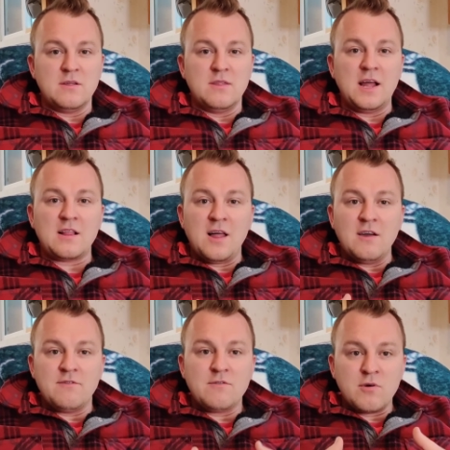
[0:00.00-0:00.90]
That
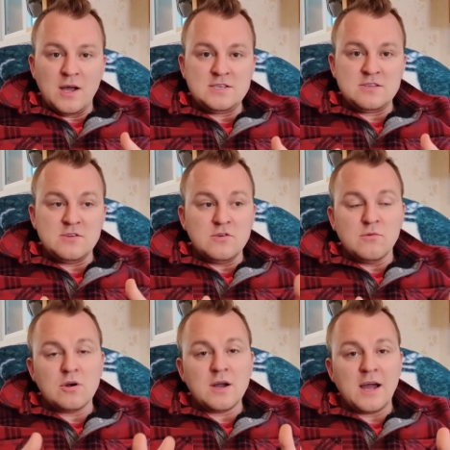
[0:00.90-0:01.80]
life of Christ in you
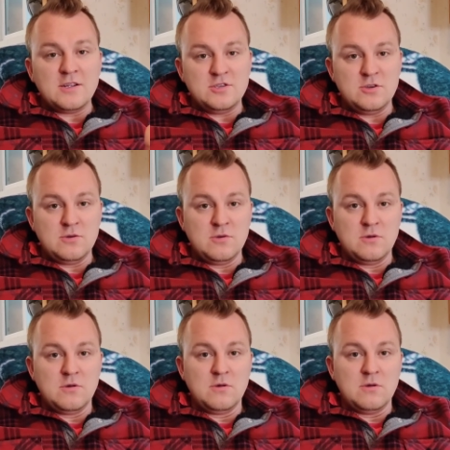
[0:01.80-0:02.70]
will guide you.
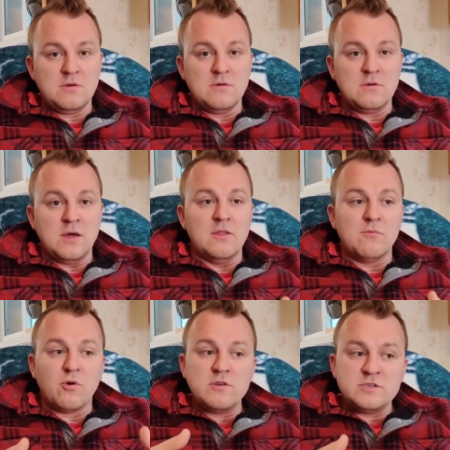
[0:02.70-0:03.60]
And the
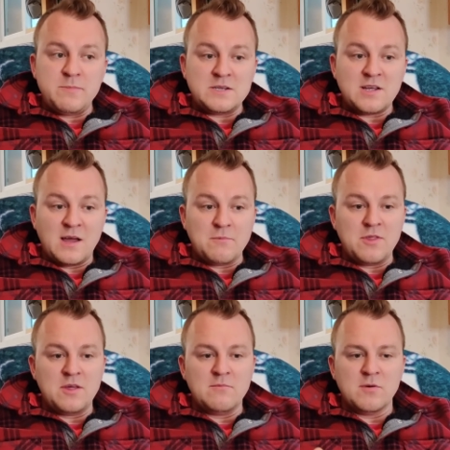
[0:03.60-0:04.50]
more you spend time
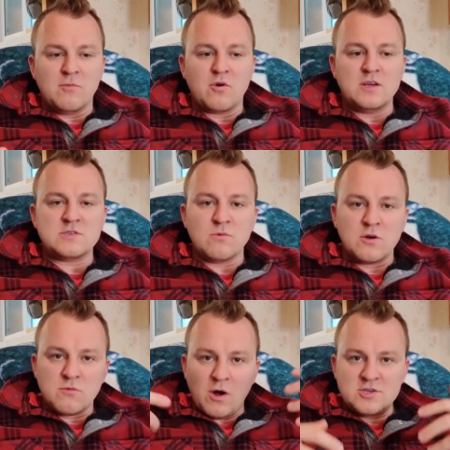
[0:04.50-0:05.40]
with him, the more his
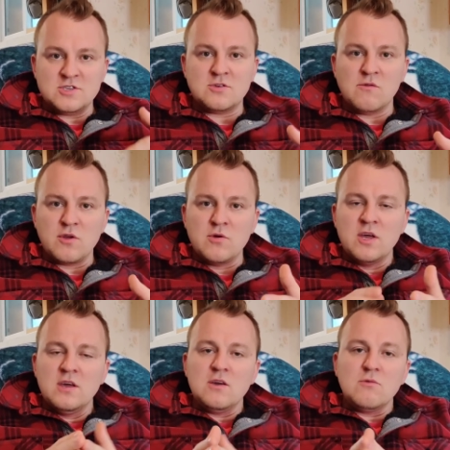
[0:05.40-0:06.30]
word washes over you.
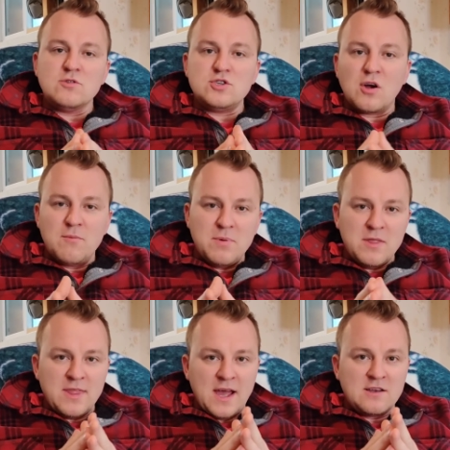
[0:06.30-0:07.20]
It will
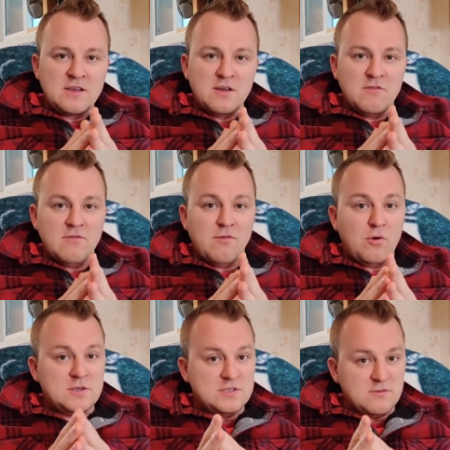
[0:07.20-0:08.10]
sharpen that
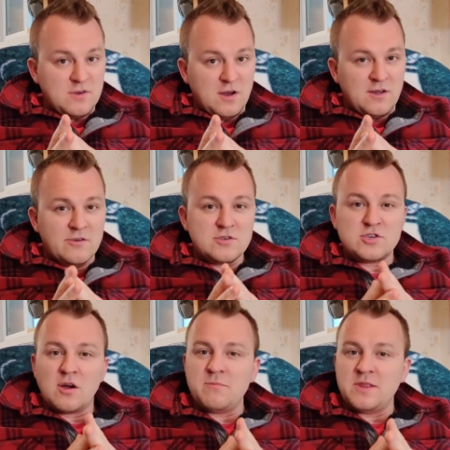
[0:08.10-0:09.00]
voice of God. It'll
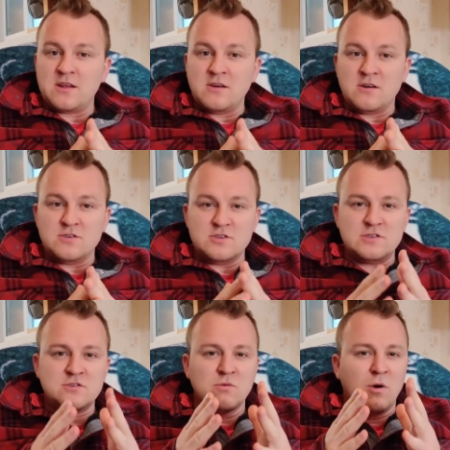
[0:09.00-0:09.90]
sharpen that
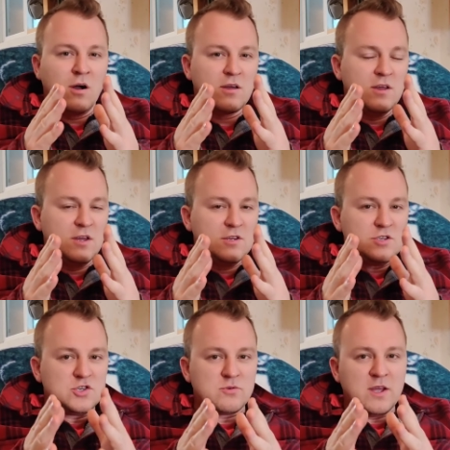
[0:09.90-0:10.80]
conscience to walk
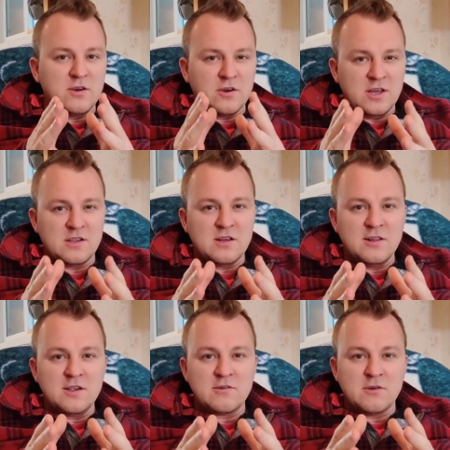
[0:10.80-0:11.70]
straighter and
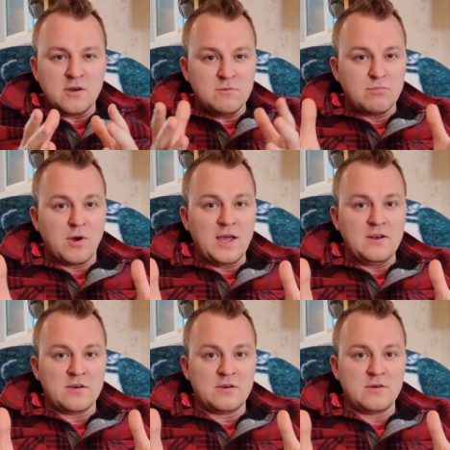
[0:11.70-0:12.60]
clearer and
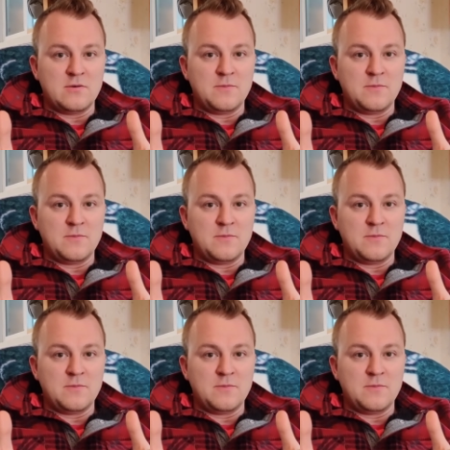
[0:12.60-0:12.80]
brighter.